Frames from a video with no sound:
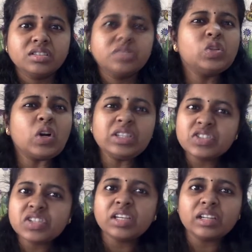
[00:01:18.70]
Not
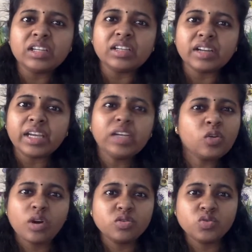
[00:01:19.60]
really, right?
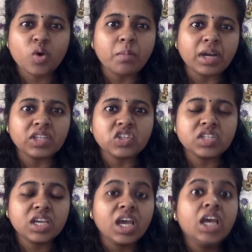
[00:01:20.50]
Not so much.
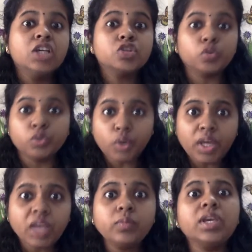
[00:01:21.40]
So
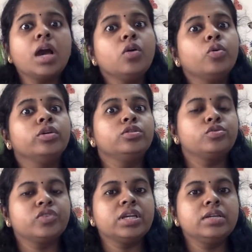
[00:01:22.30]
today we are going to
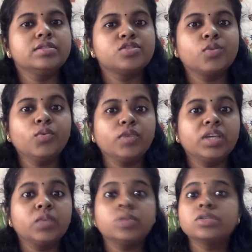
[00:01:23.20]
read a
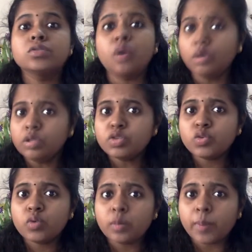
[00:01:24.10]
story which is
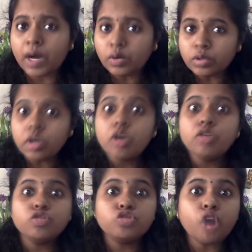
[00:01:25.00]
also about
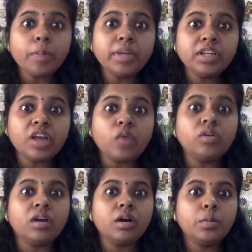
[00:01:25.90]
chopping down
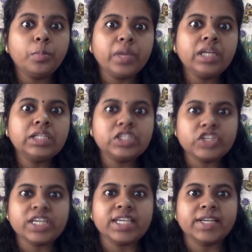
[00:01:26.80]
a big
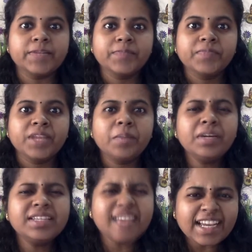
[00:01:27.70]
tree. But
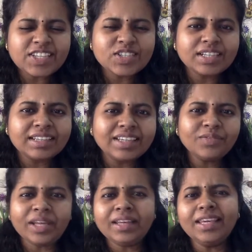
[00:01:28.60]
it's actually a
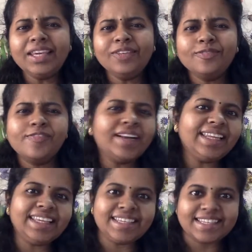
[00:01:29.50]
very
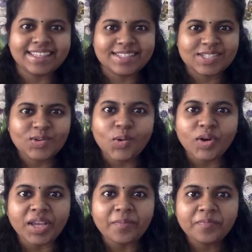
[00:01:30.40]
funny story.